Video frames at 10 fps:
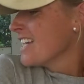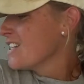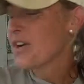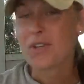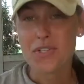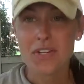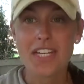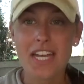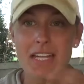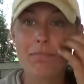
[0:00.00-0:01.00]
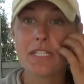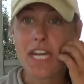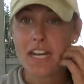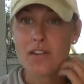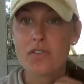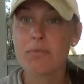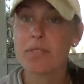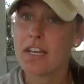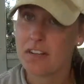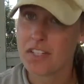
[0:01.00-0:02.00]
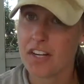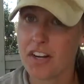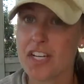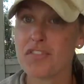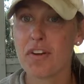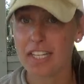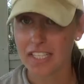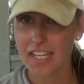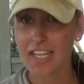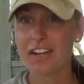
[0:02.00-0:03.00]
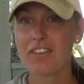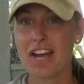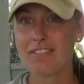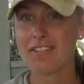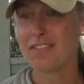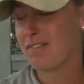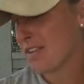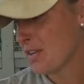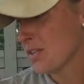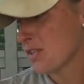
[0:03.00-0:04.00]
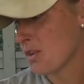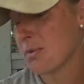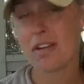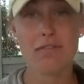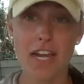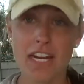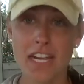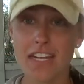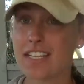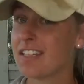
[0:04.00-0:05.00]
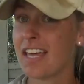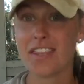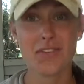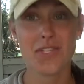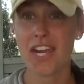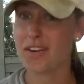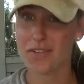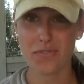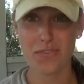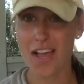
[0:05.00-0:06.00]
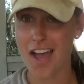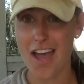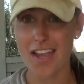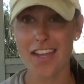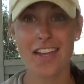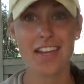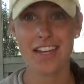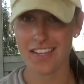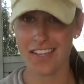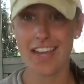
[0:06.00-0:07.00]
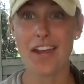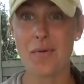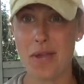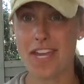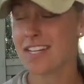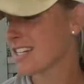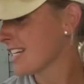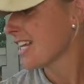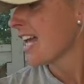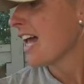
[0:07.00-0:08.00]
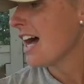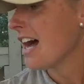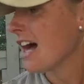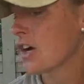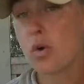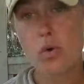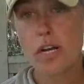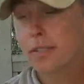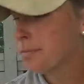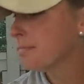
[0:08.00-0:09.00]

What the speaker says: You're also going to get potatoes. The potato digger has finally arrived at the field, so we are ready to let those taters fly. Cannot wait. Corn.